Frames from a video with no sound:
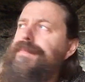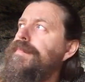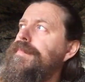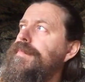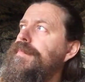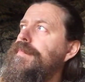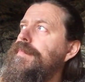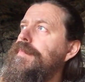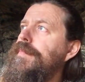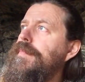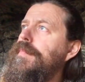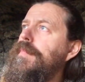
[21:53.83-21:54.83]

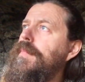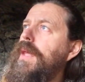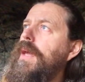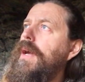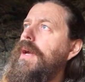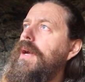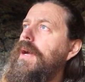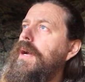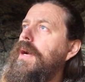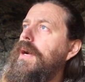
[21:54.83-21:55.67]
(silence)